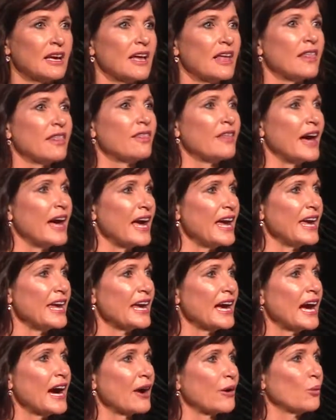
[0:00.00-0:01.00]
they
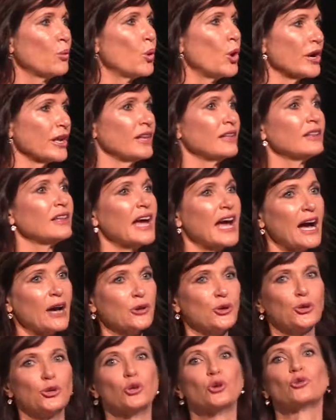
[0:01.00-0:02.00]
are what allow
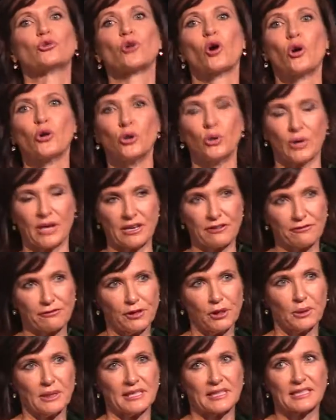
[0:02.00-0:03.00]
you to grow your
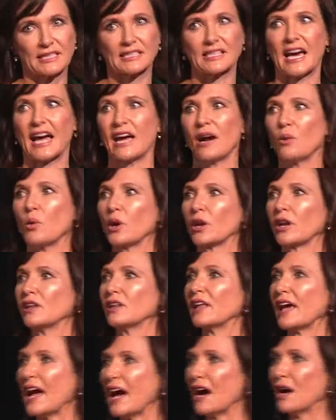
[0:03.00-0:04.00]
influence. They are what
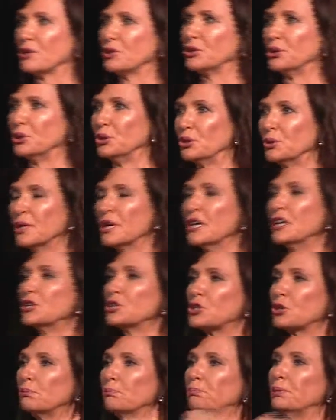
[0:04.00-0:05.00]
allow you
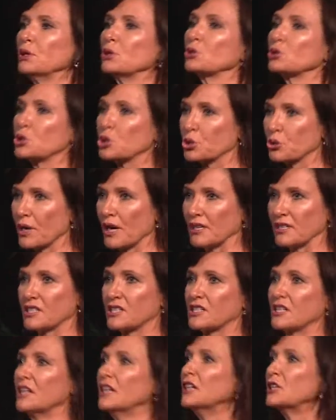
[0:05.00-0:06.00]
to build
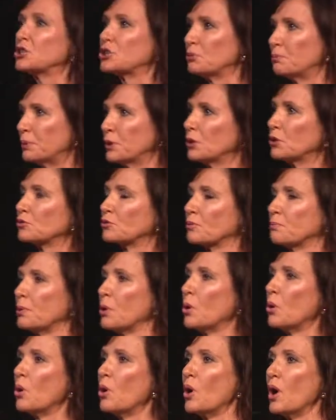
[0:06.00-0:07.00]
trust, to build
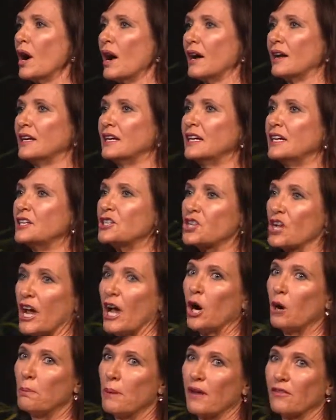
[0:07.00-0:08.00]
rapport, to
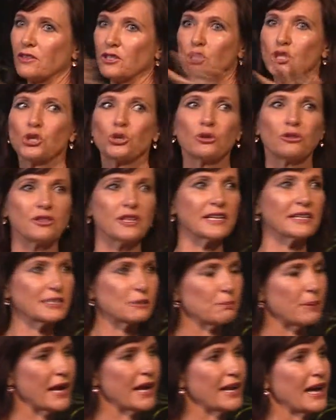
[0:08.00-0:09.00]
help others do things
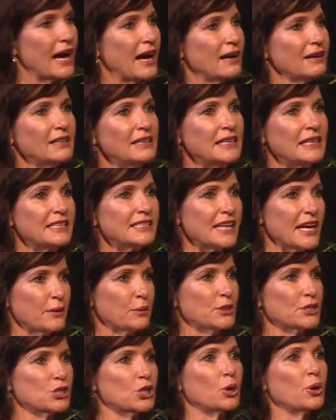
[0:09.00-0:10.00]
better. As Ed
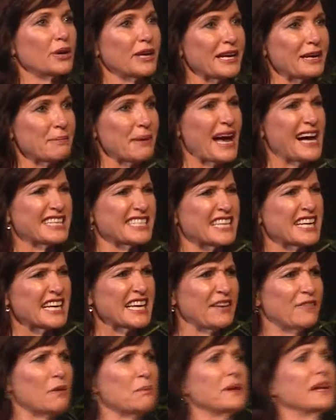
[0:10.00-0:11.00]
was talking about, to
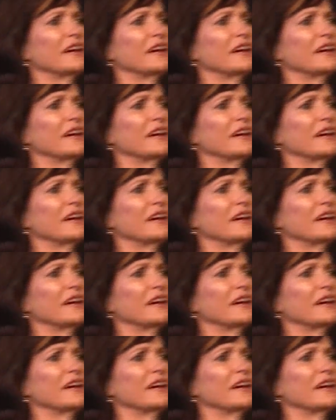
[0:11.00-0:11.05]
give a bit